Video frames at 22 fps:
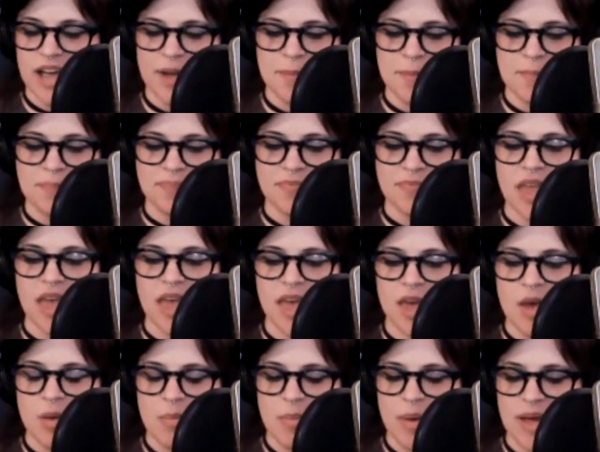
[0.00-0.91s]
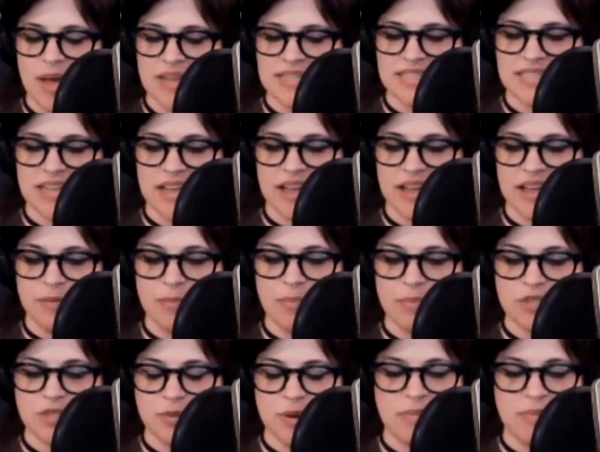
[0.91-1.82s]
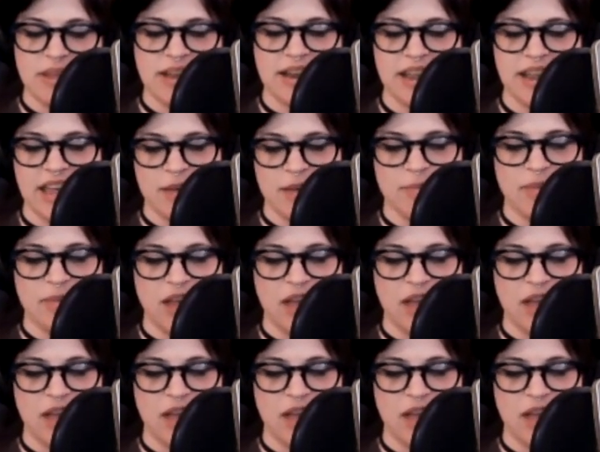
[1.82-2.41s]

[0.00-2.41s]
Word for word: Um, But uh, between me and him,